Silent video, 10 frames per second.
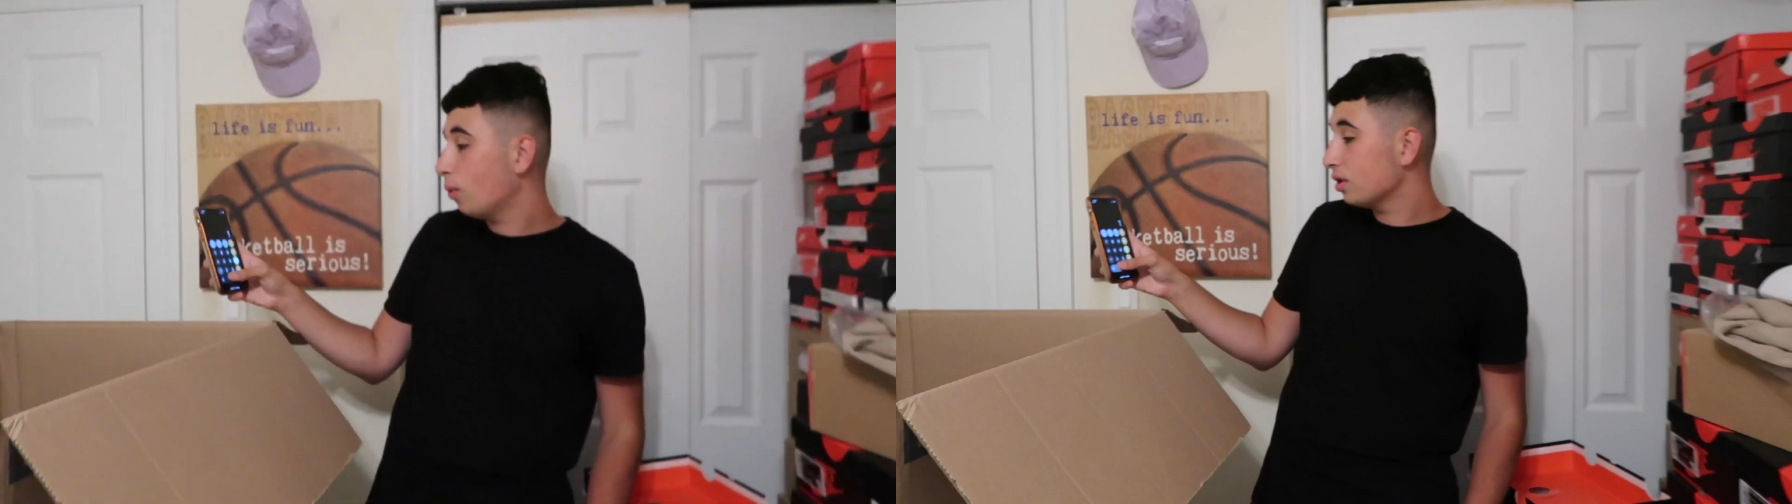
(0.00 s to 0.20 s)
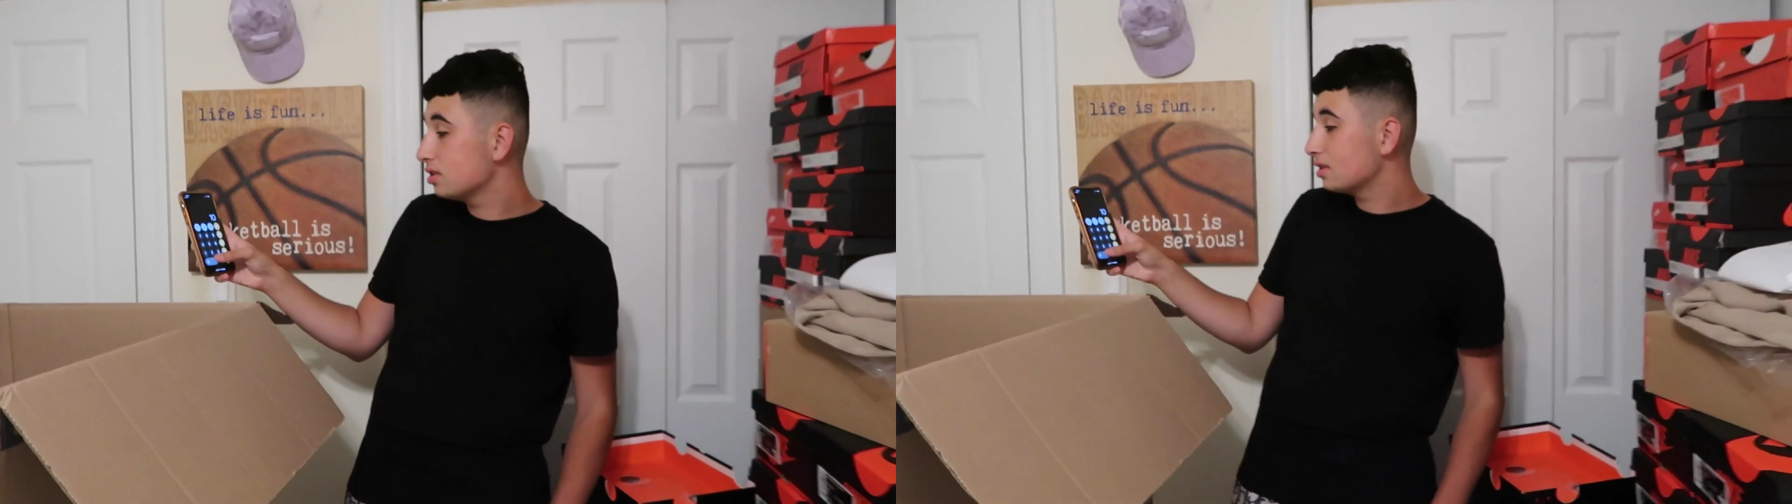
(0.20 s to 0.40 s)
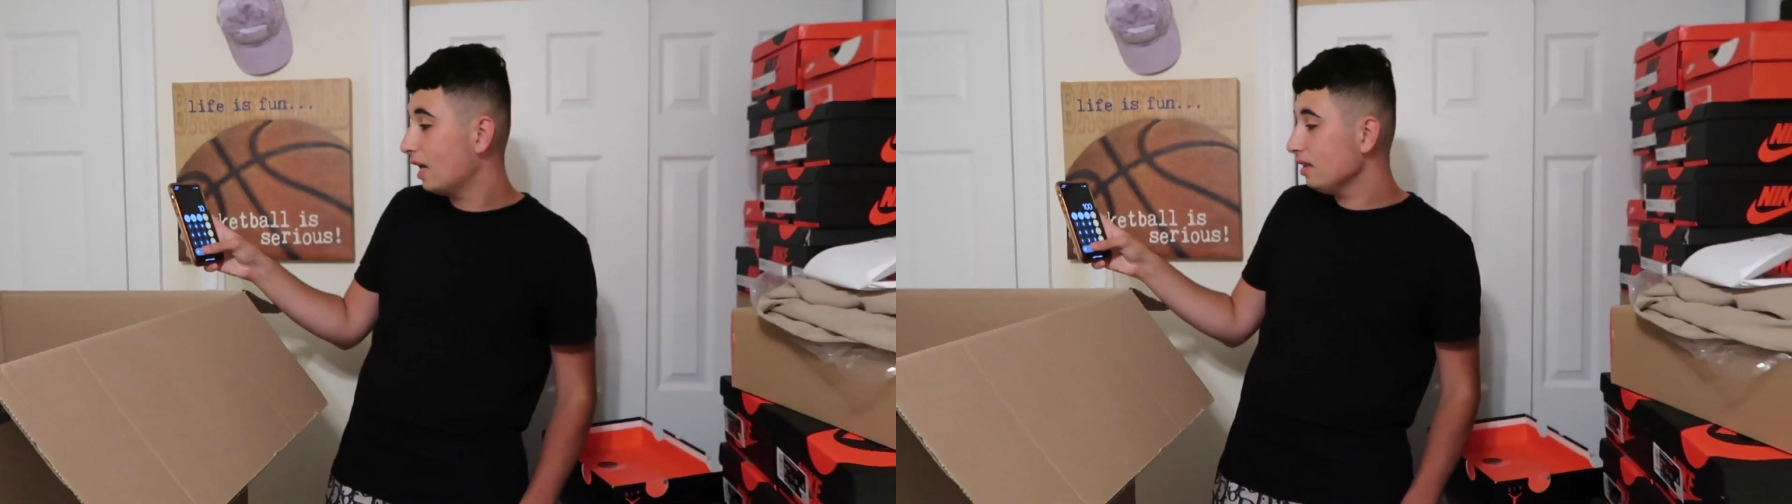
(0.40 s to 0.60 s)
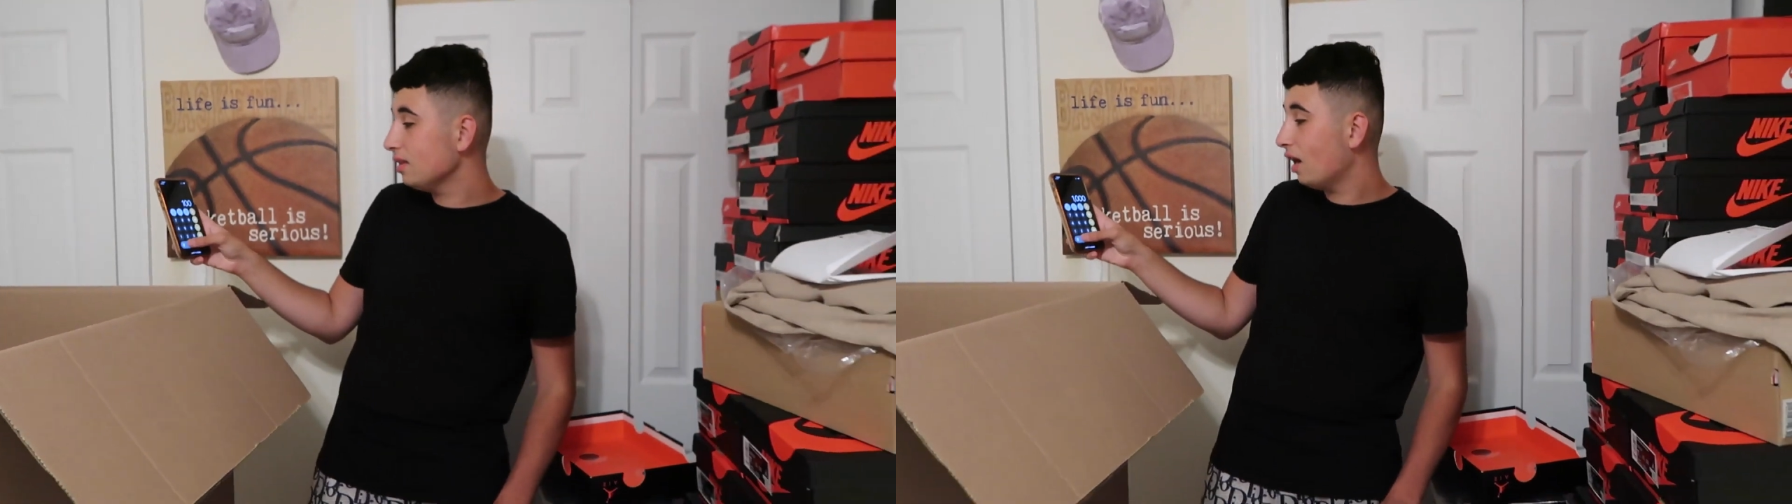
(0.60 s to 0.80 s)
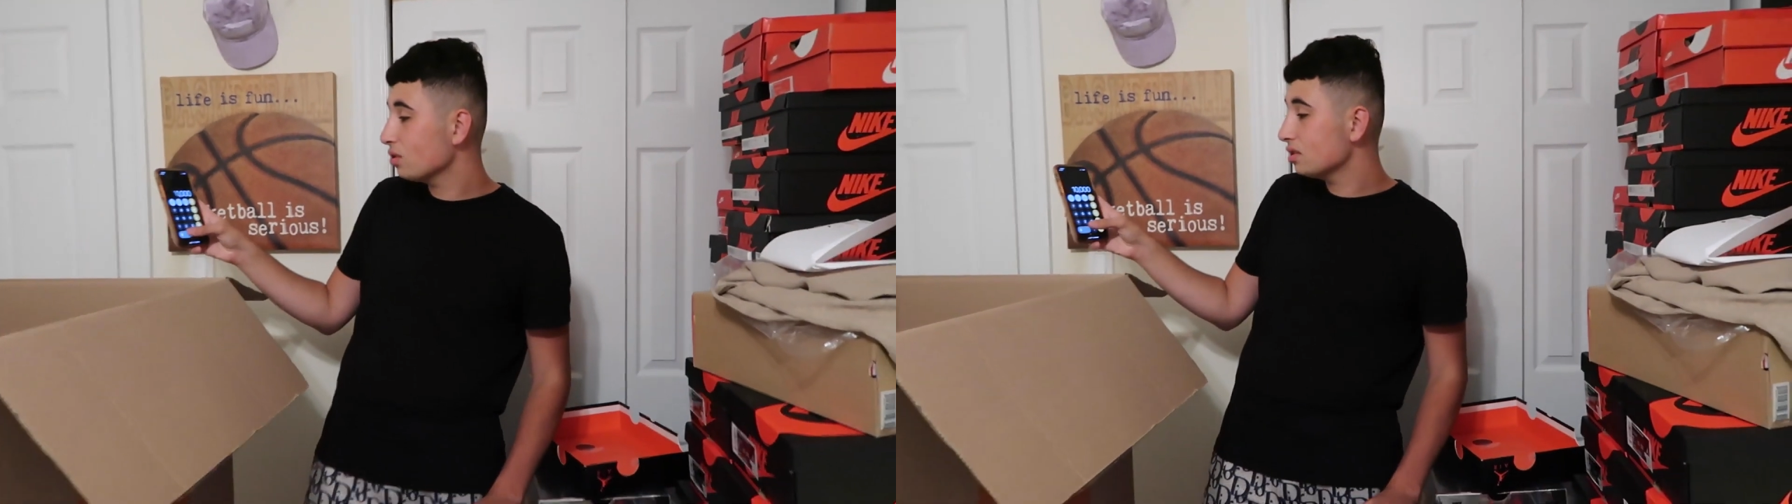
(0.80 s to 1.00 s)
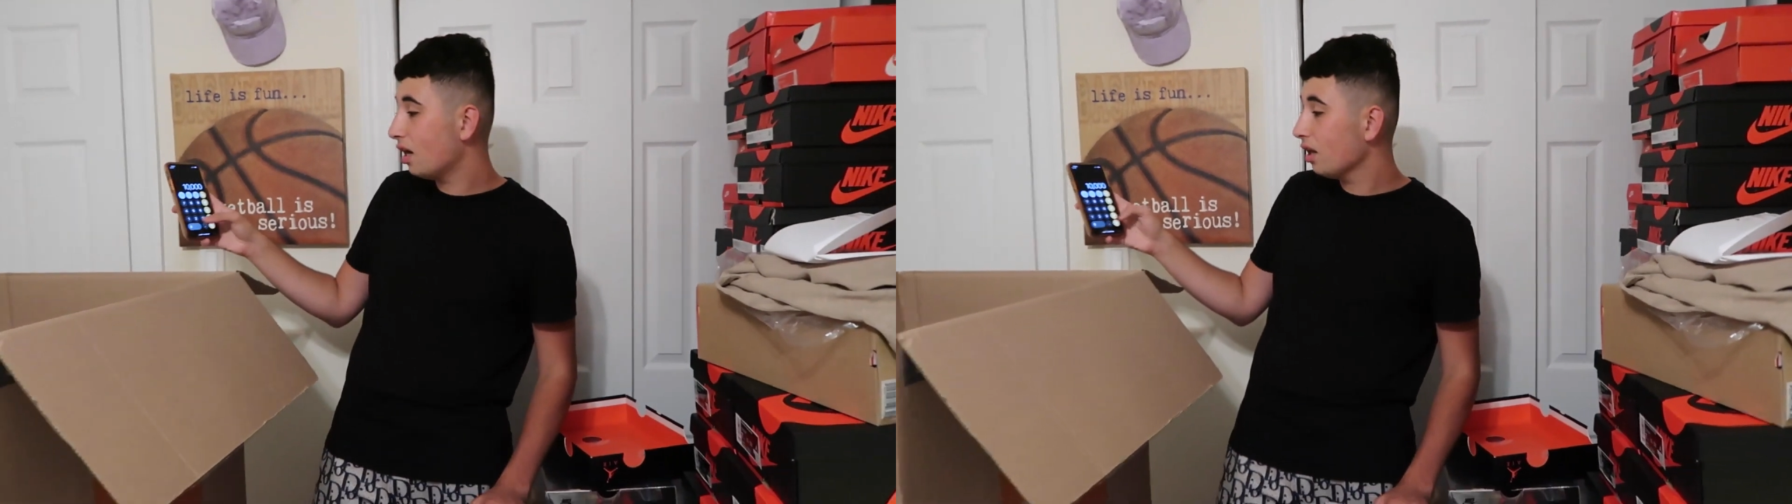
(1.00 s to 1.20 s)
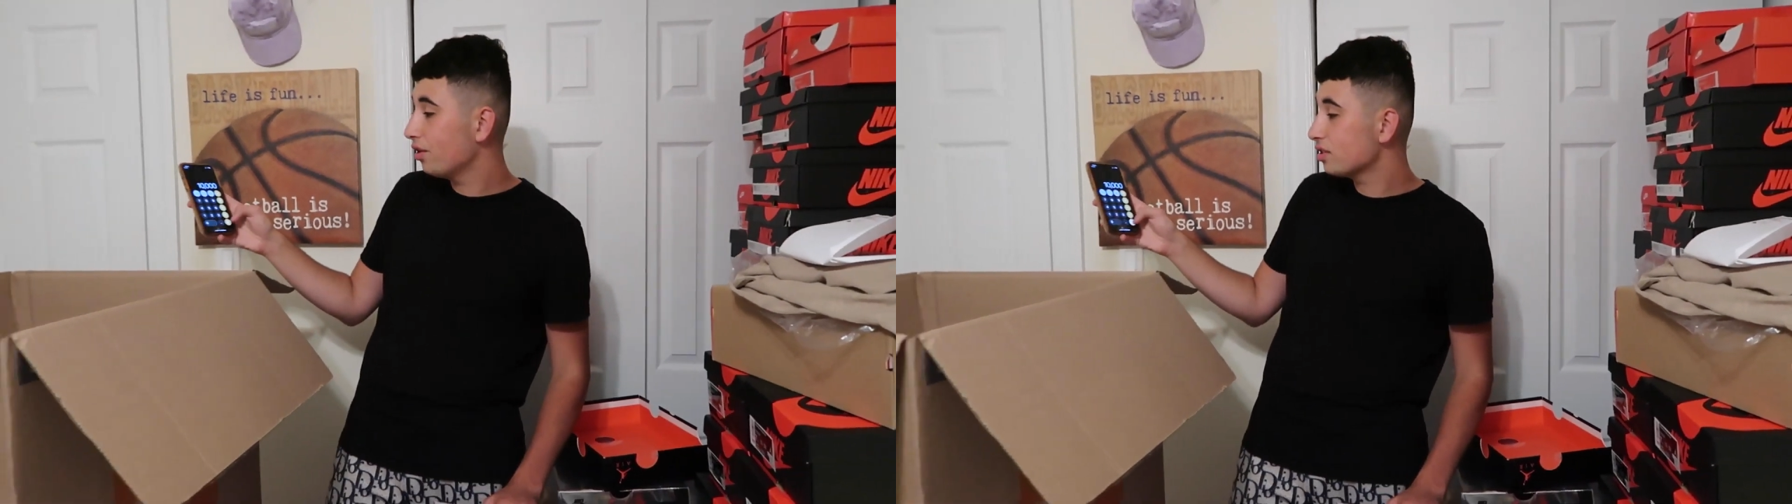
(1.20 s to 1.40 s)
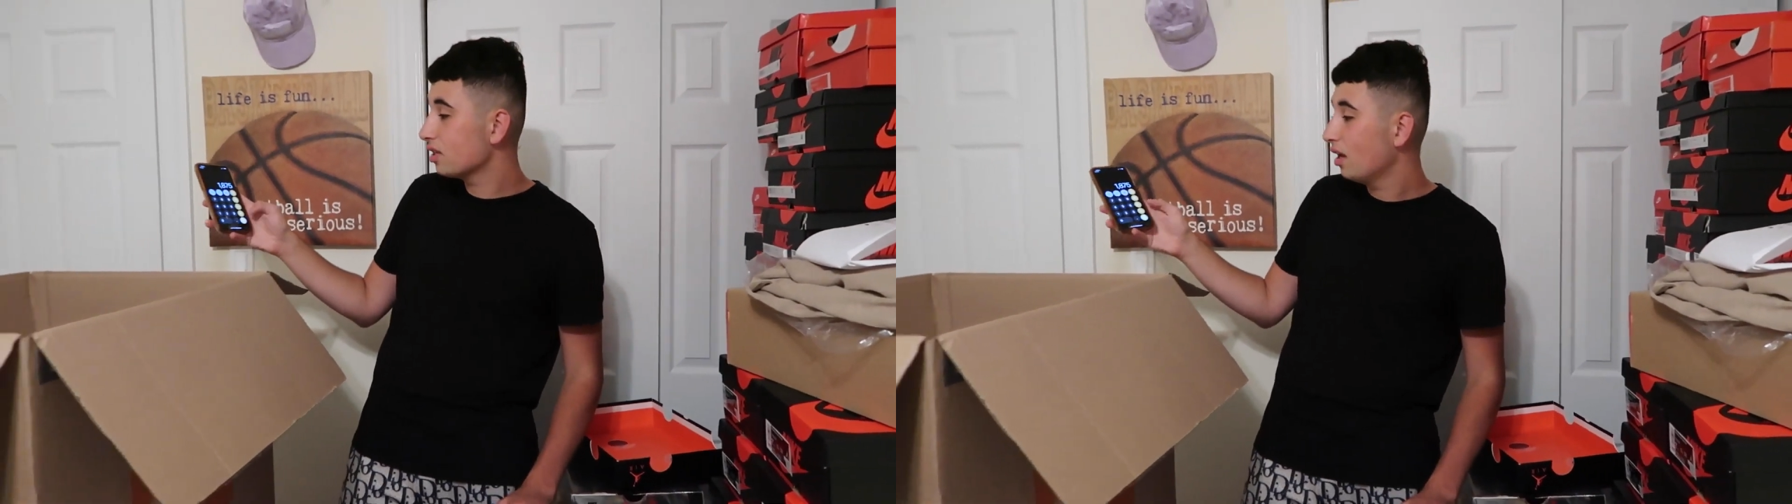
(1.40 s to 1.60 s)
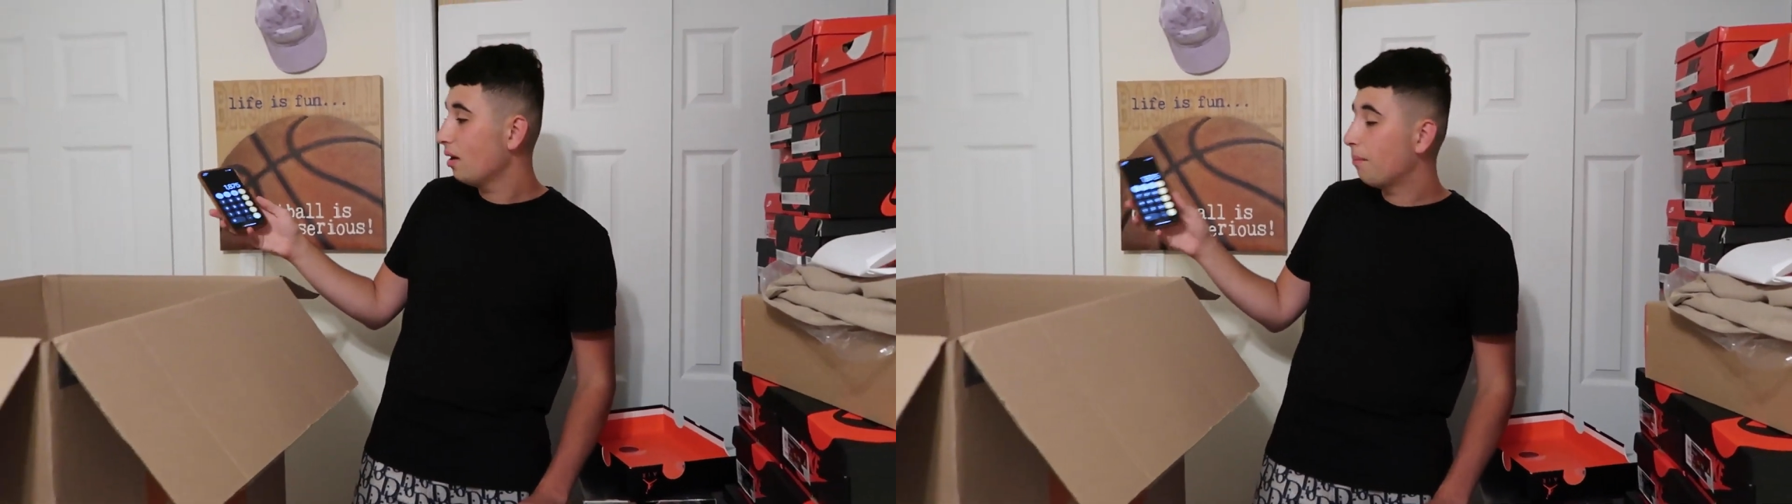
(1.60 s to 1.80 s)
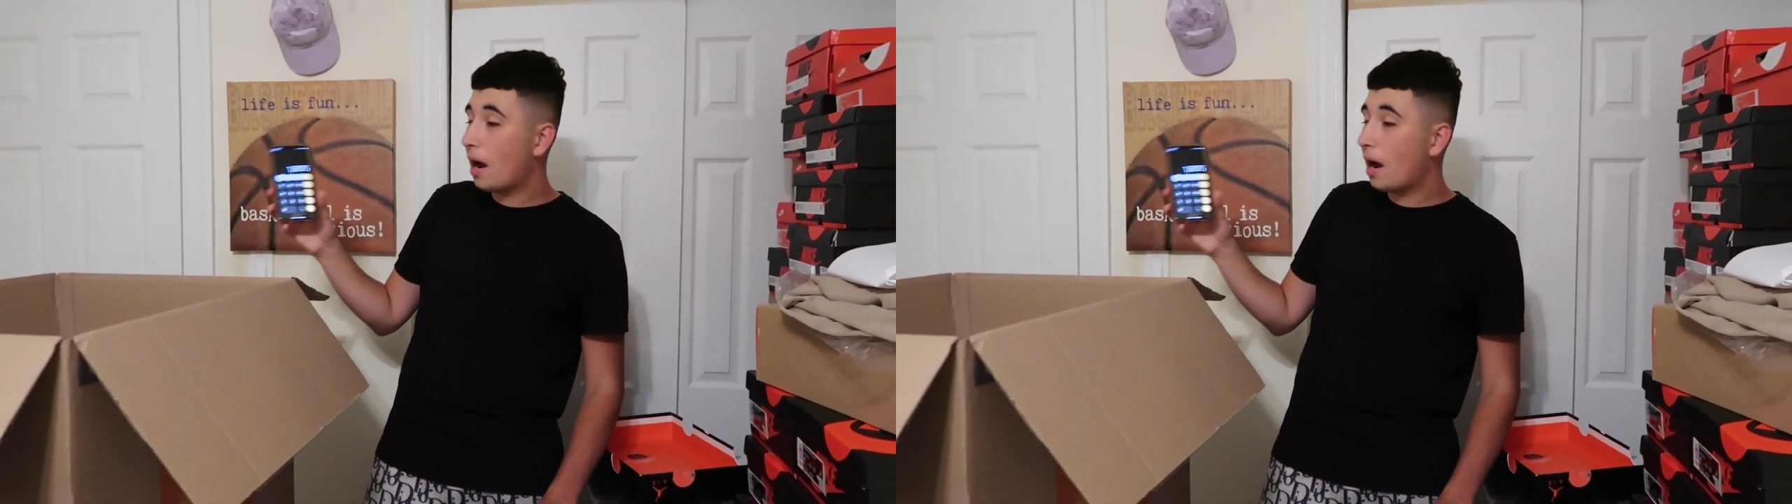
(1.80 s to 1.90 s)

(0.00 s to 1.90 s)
was $10,000,